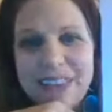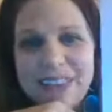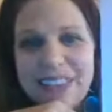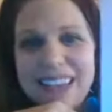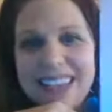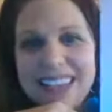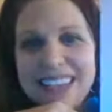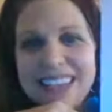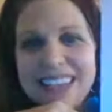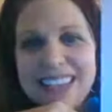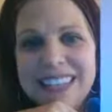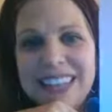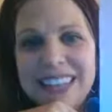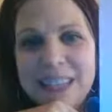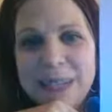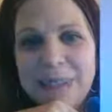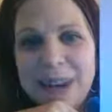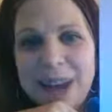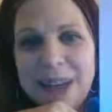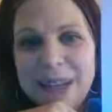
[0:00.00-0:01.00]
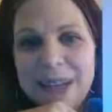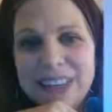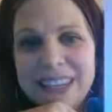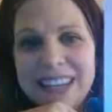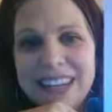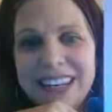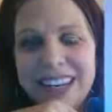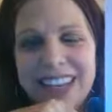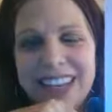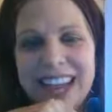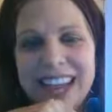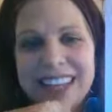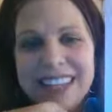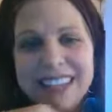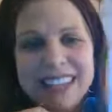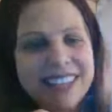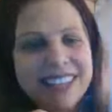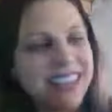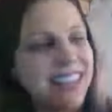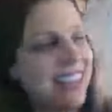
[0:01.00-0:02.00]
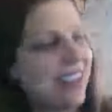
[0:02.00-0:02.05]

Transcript: is a spiral staircase.